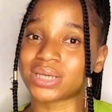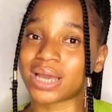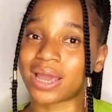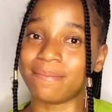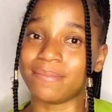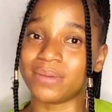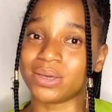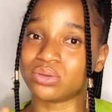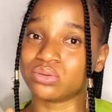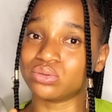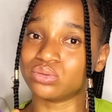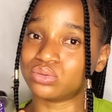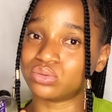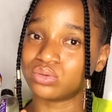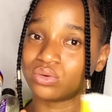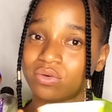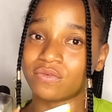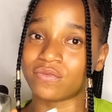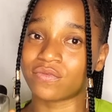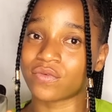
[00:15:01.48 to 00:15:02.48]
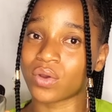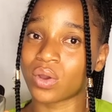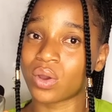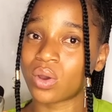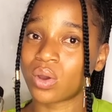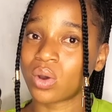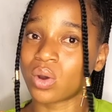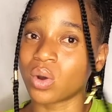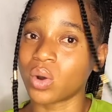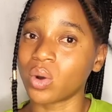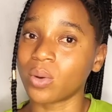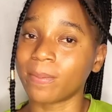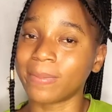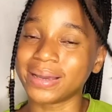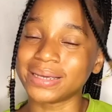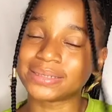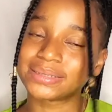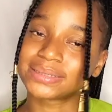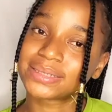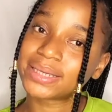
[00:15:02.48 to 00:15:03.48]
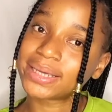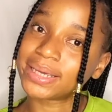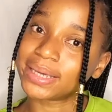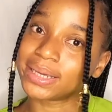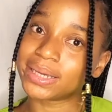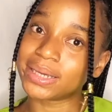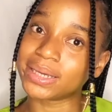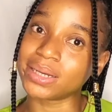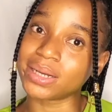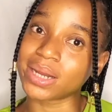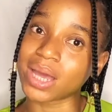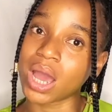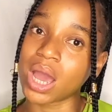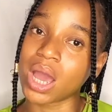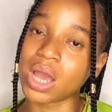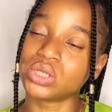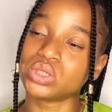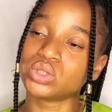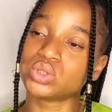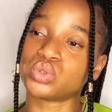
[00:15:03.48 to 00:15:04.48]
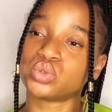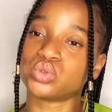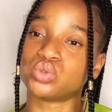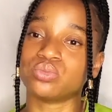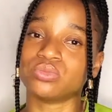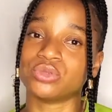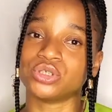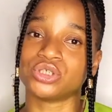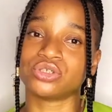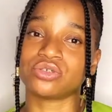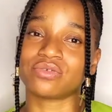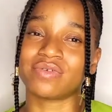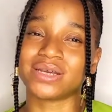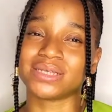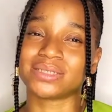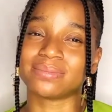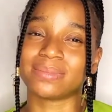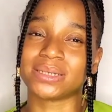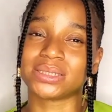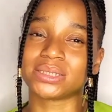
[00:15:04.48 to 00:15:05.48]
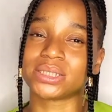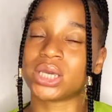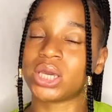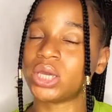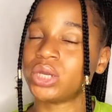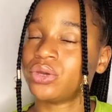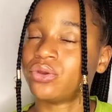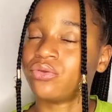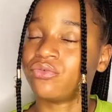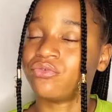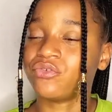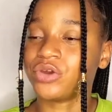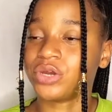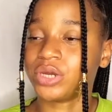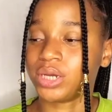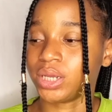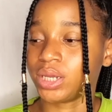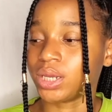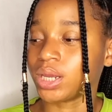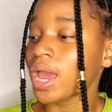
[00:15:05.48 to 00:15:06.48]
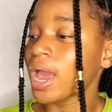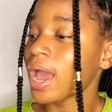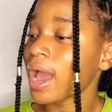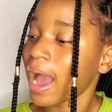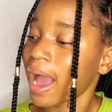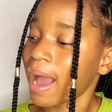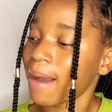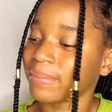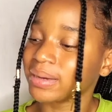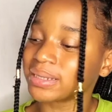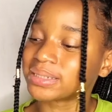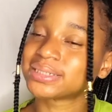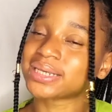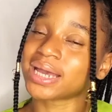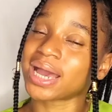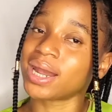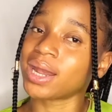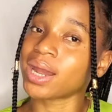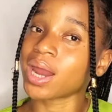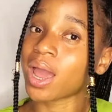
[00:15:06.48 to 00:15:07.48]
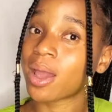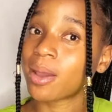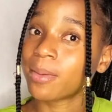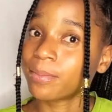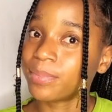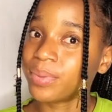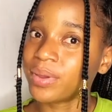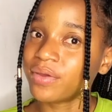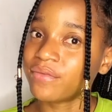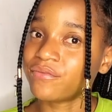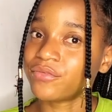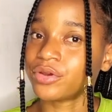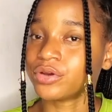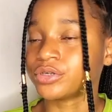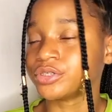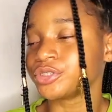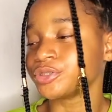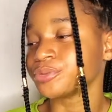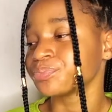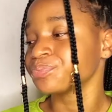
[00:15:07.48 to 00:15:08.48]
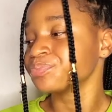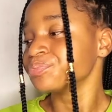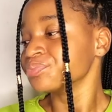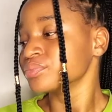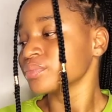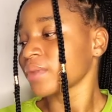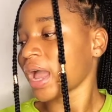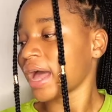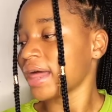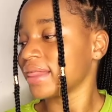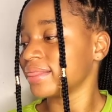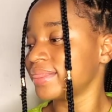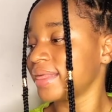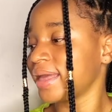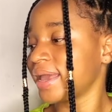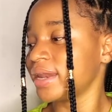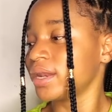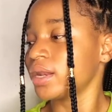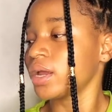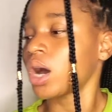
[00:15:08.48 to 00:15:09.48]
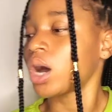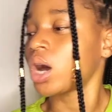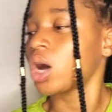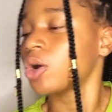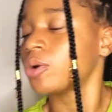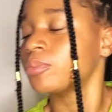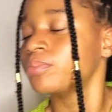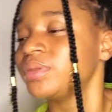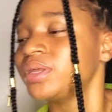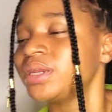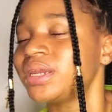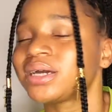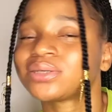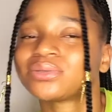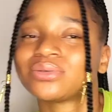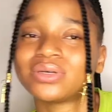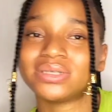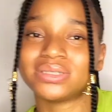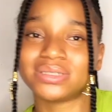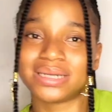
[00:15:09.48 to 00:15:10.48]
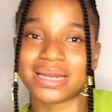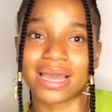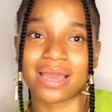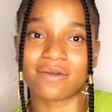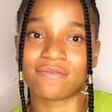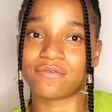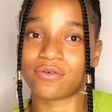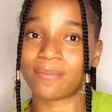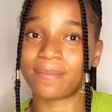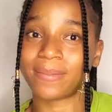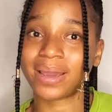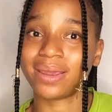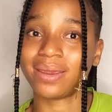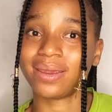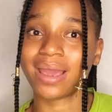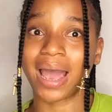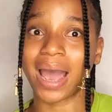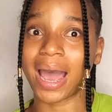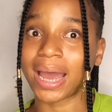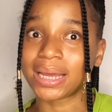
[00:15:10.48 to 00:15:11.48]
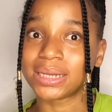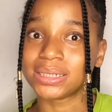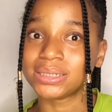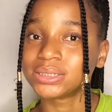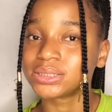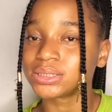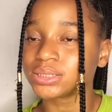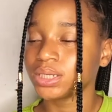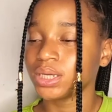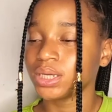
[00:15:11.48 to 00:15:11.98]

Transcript: i make use of on my skin to moisturize my skin during the harmattan period and then um the next one is like for my hand